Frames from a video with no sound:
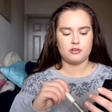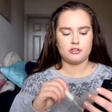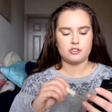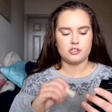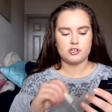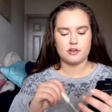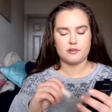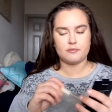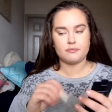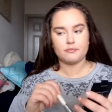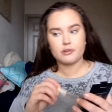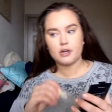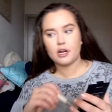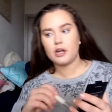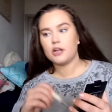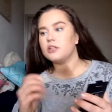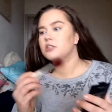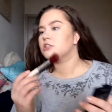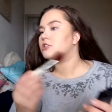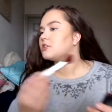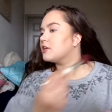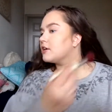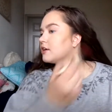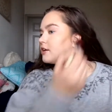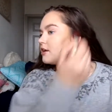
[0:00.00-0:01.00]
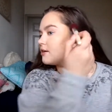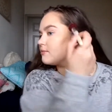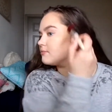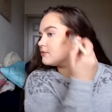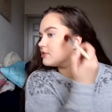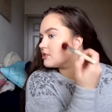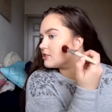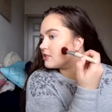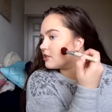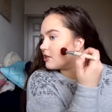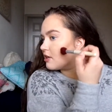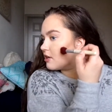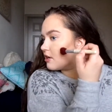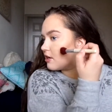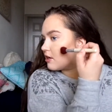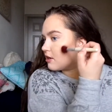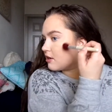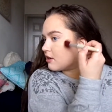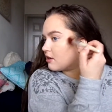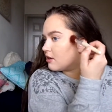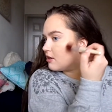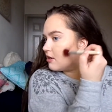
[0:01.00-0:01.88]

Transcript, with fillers: dome brush. And I'm just going to